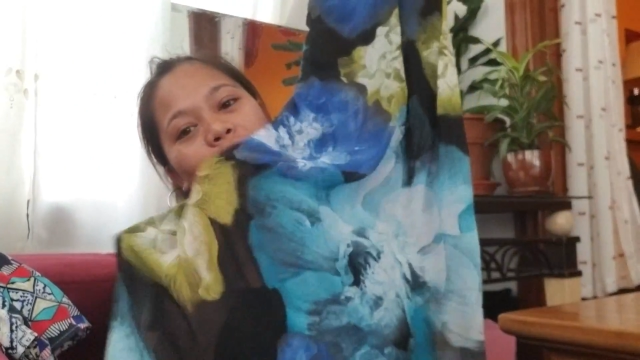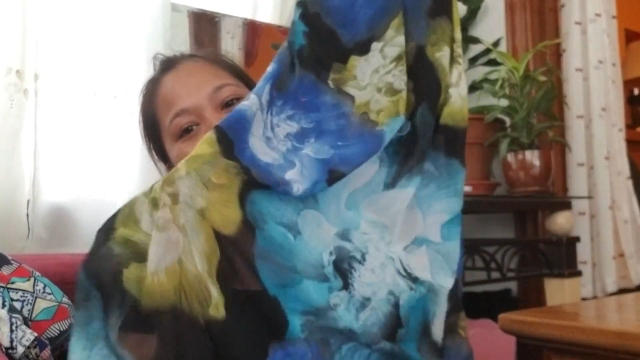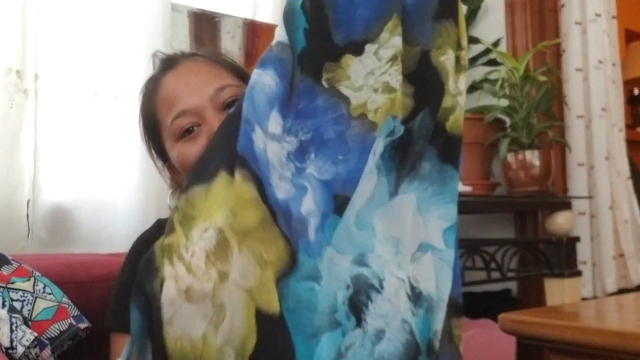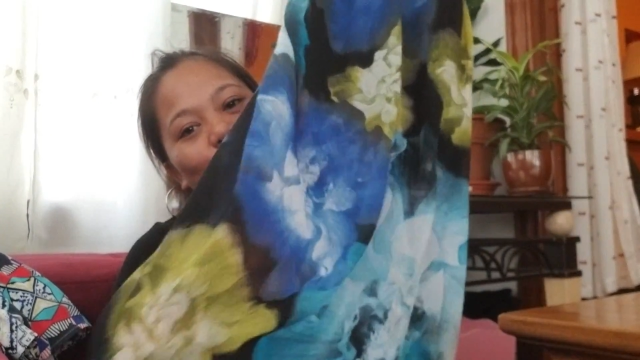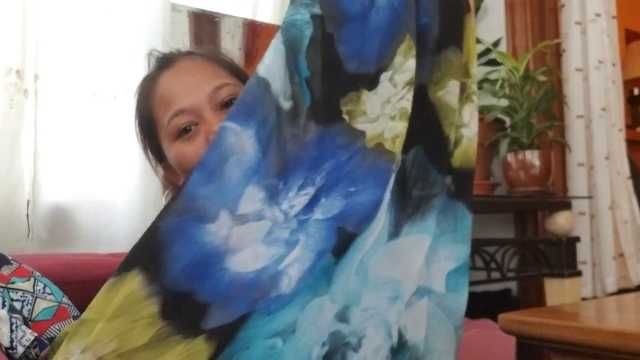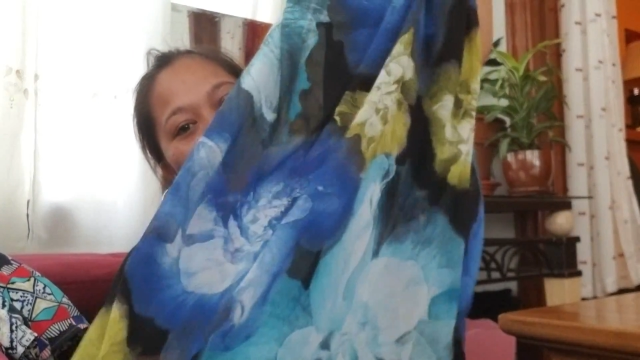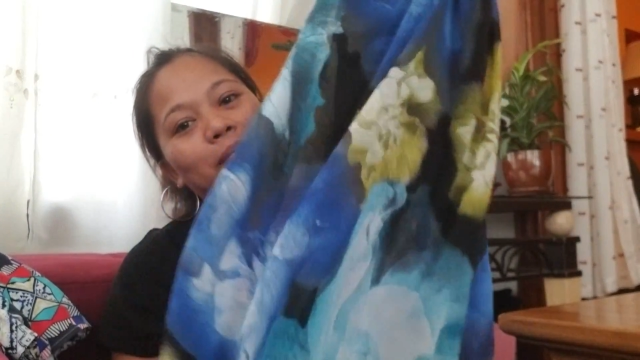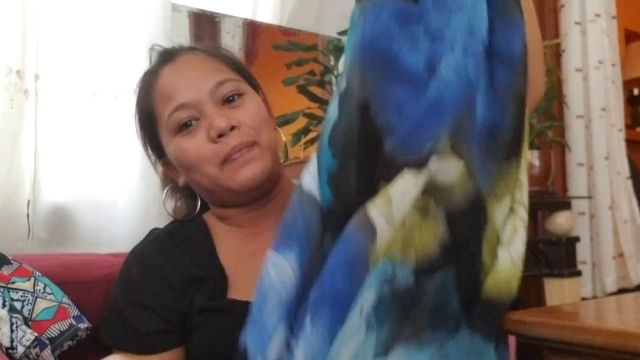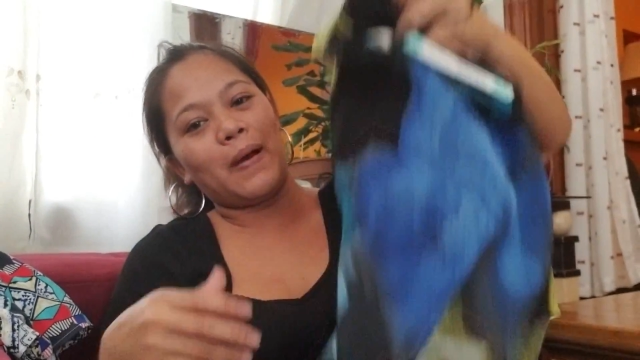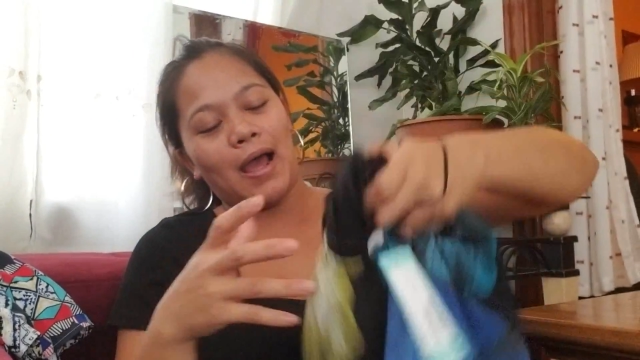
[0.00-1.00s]
to this
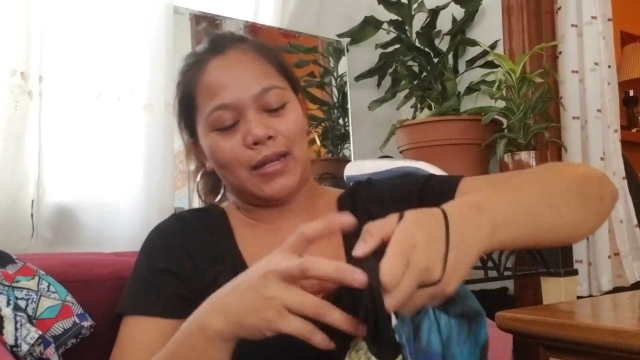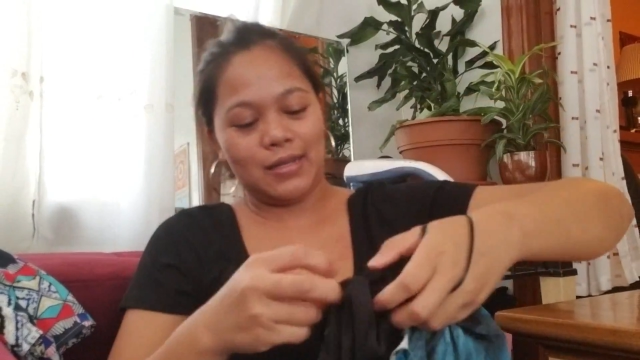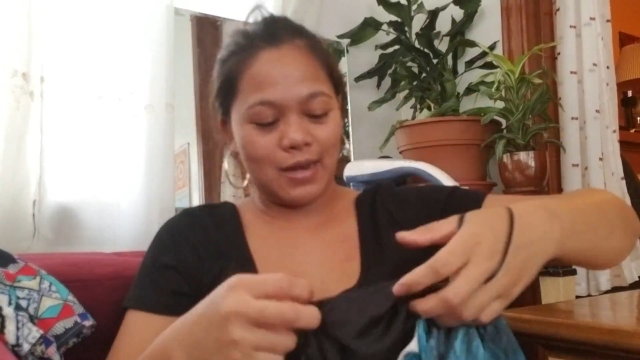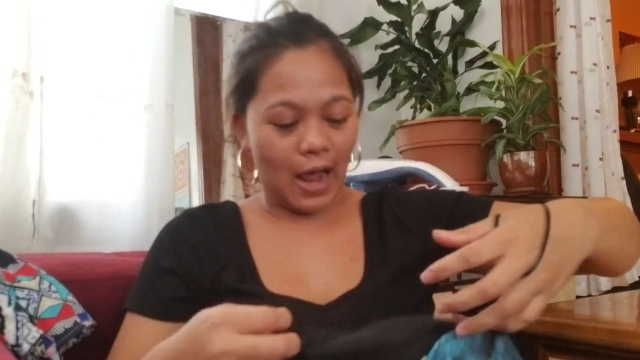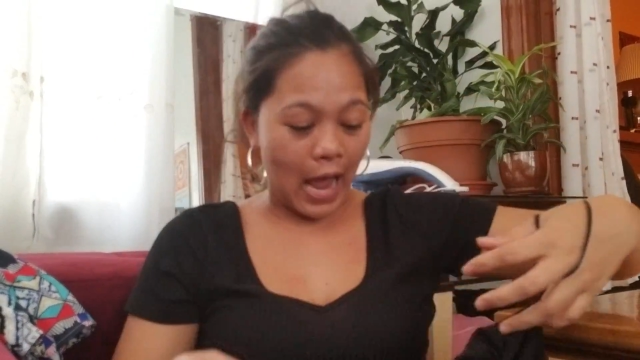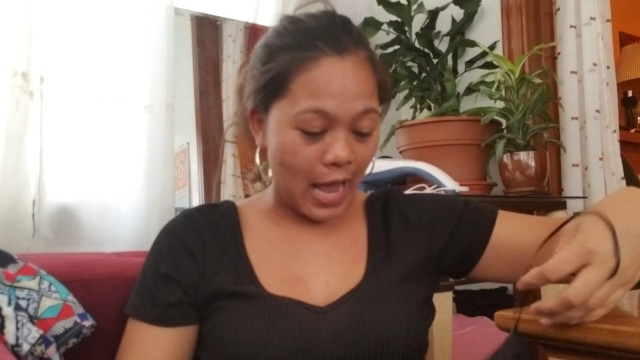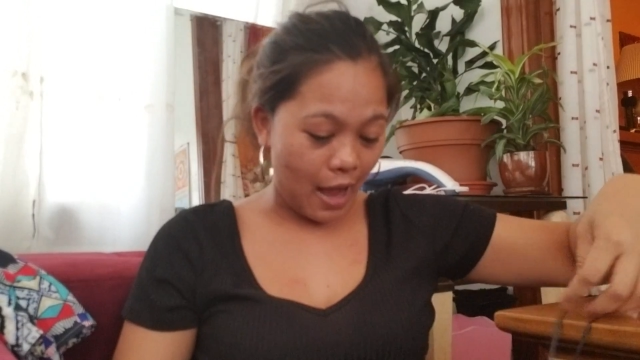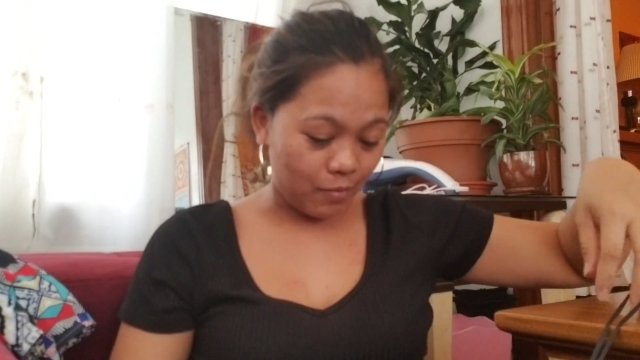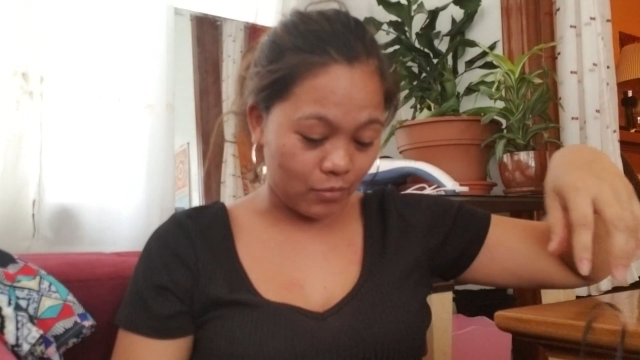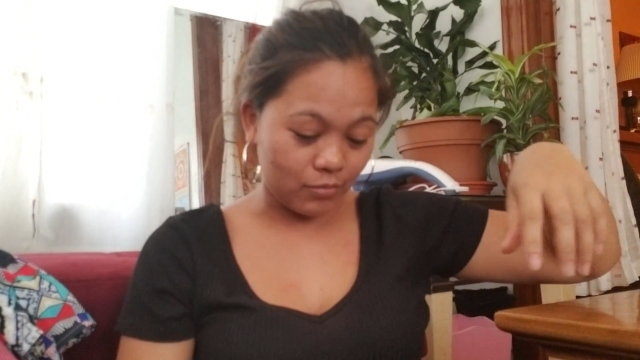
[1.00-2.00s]
one, but
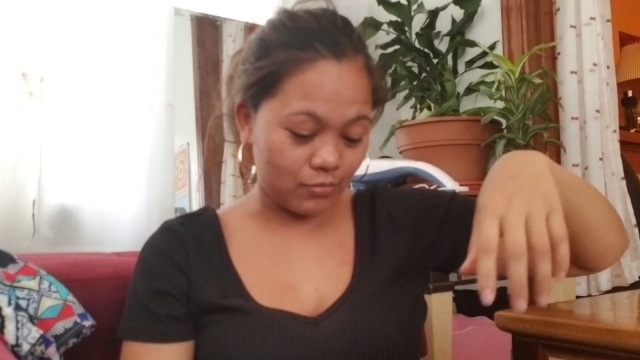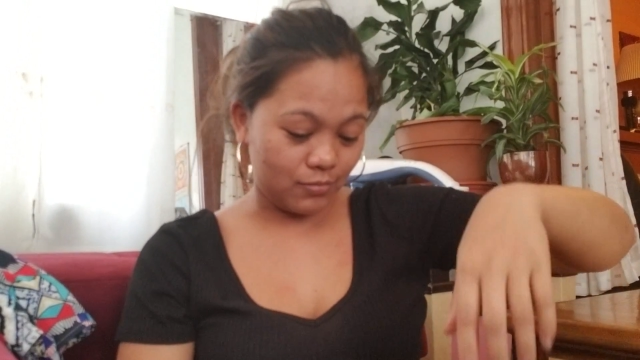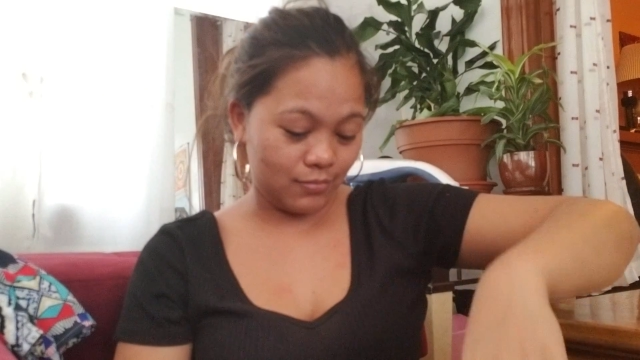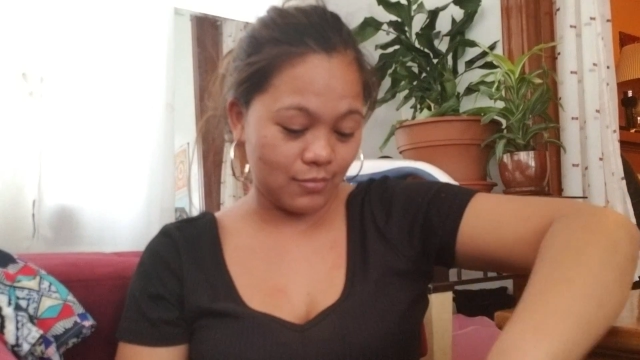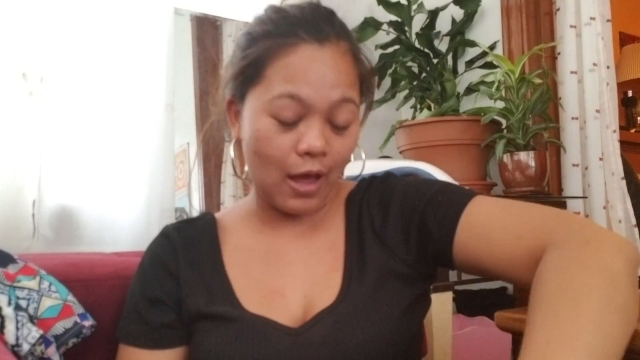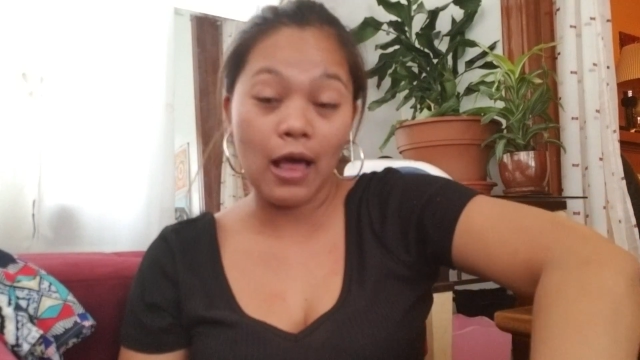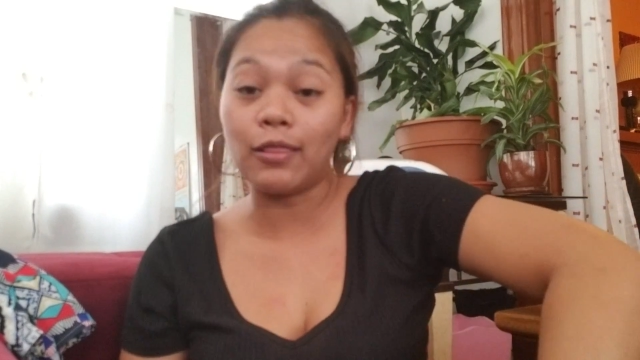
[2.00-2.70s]
I